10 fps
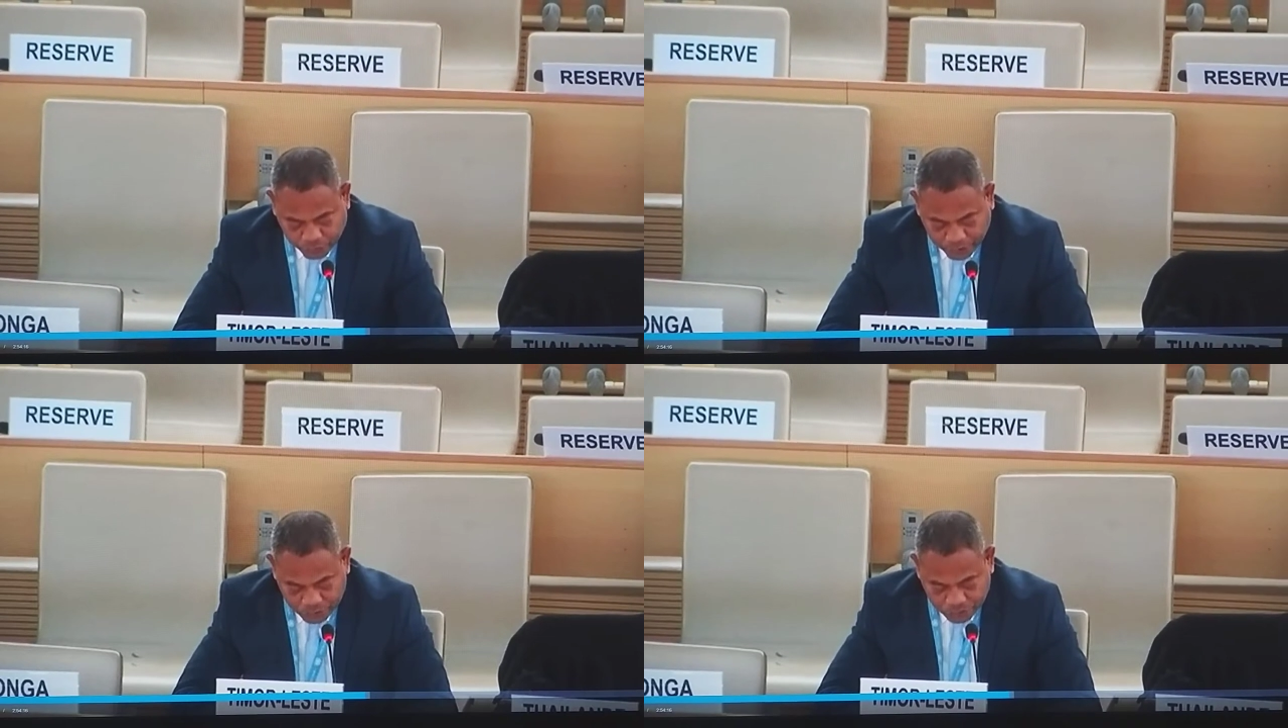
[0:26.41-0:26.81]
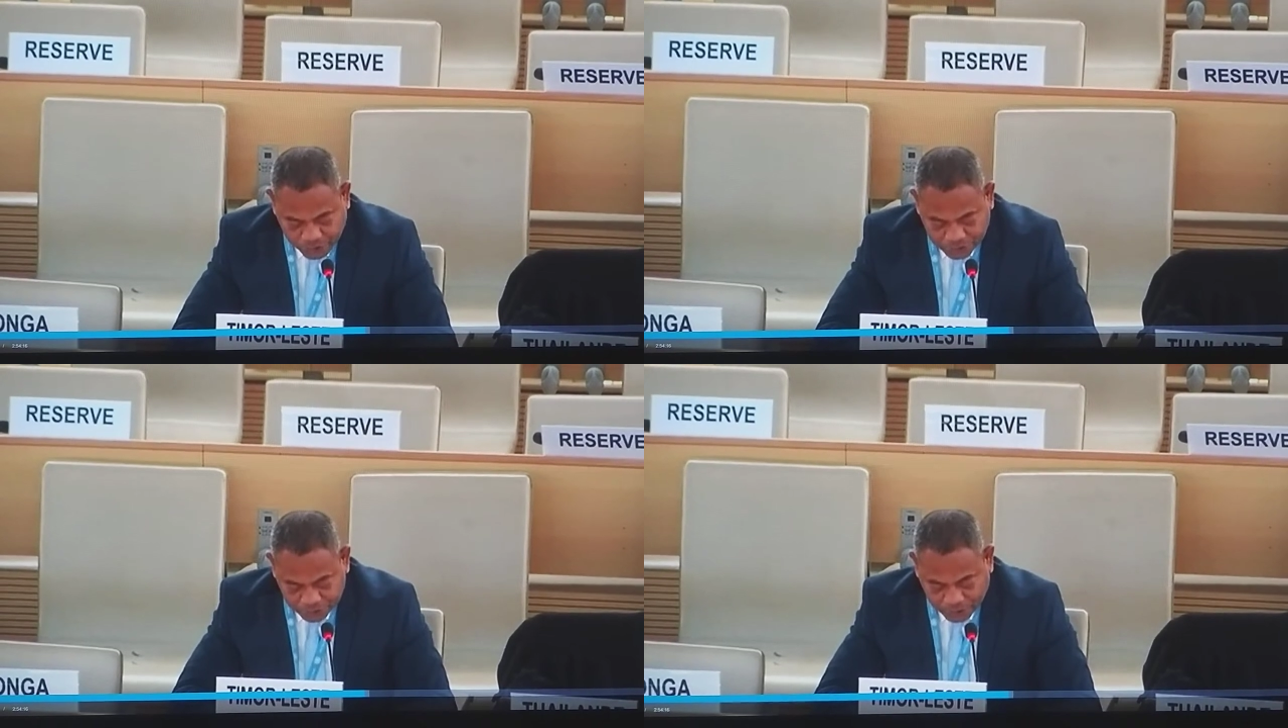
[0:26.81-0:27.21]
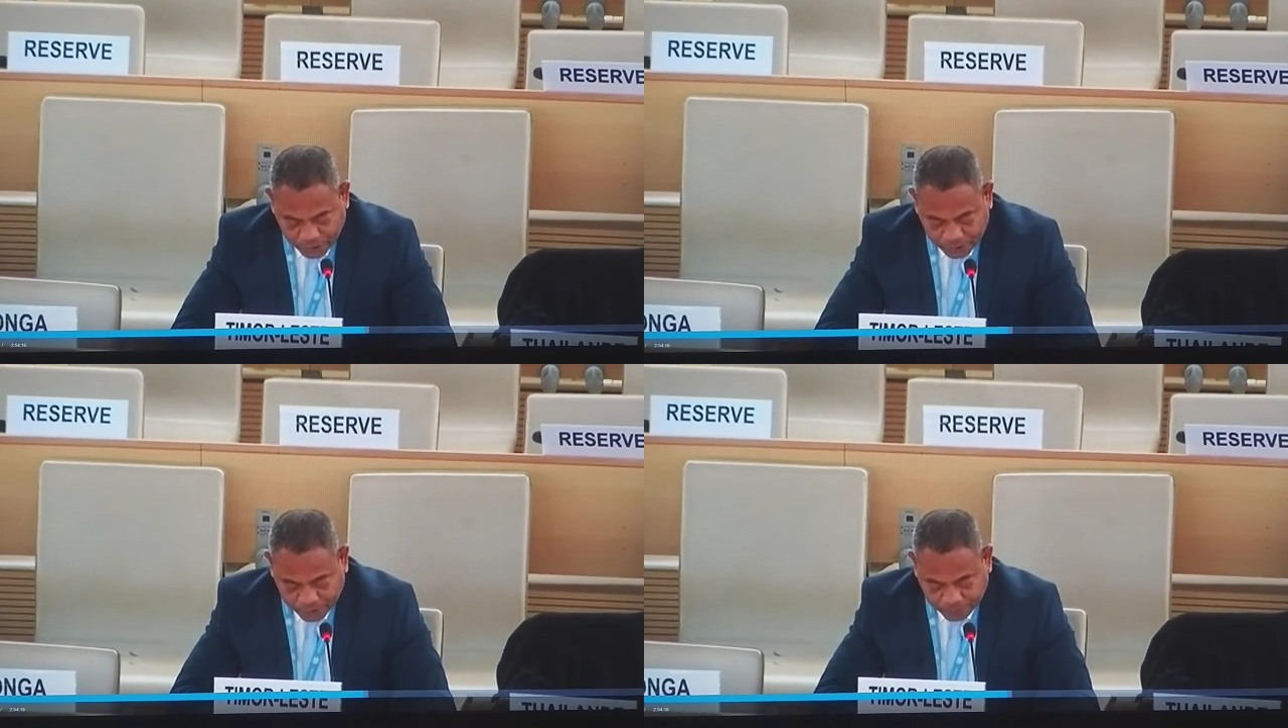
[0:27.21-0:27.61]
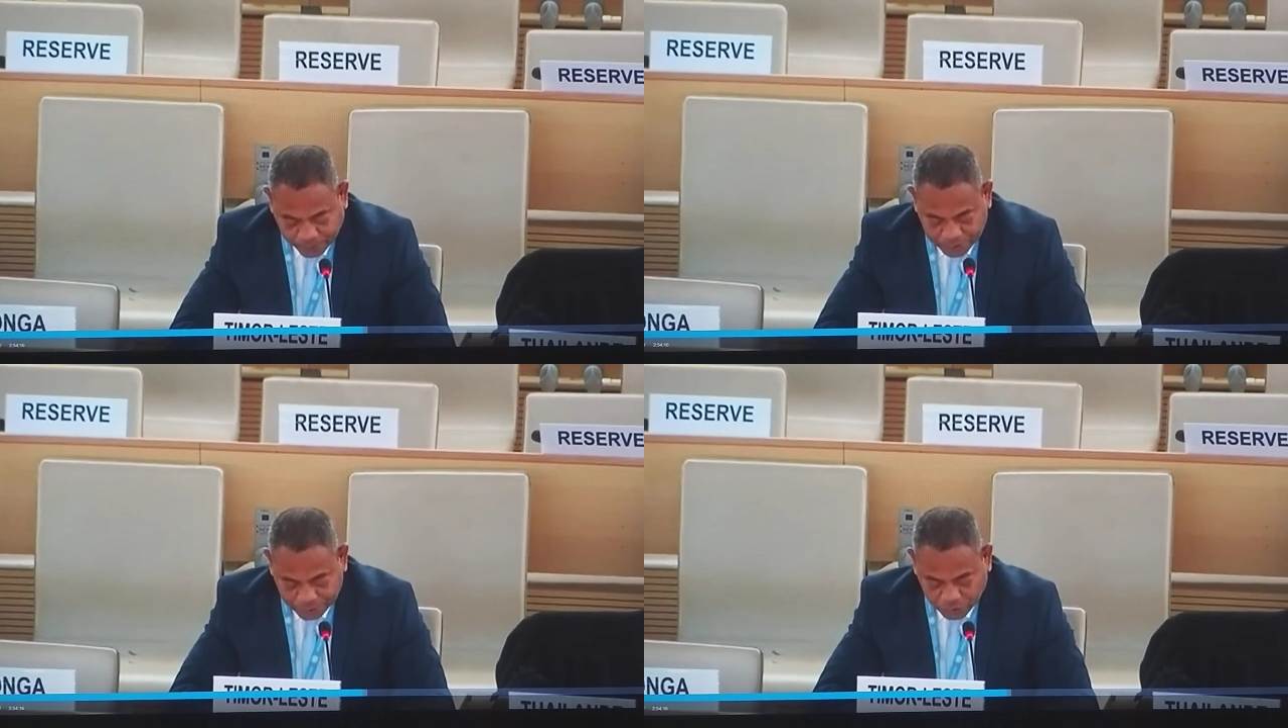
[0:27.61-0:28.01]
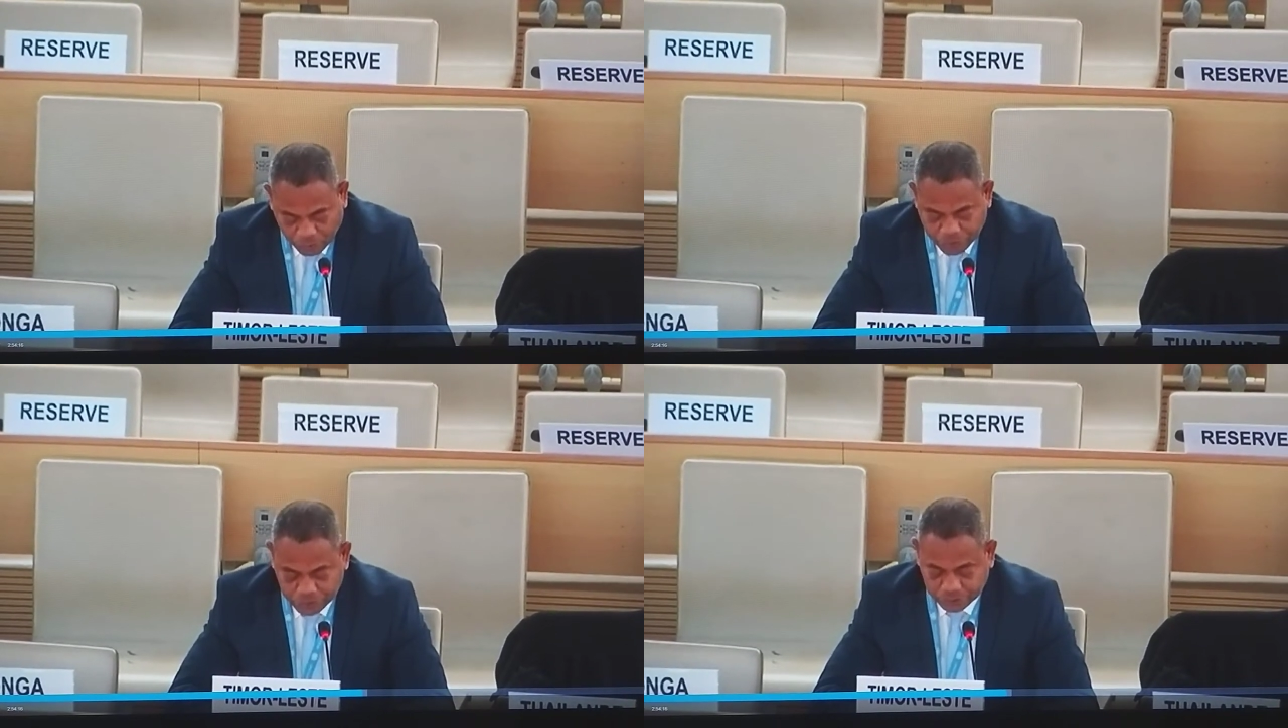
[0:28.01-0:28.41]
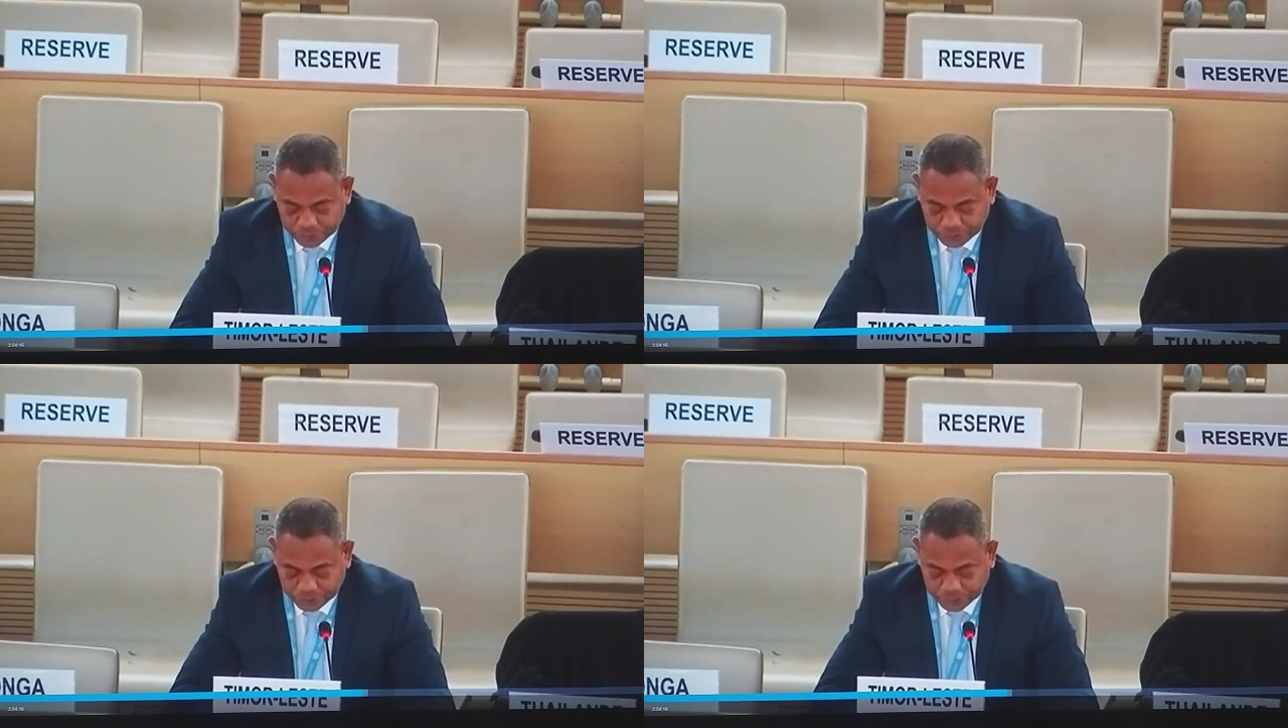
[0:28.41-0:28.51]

Reconciliation and Reparation Commission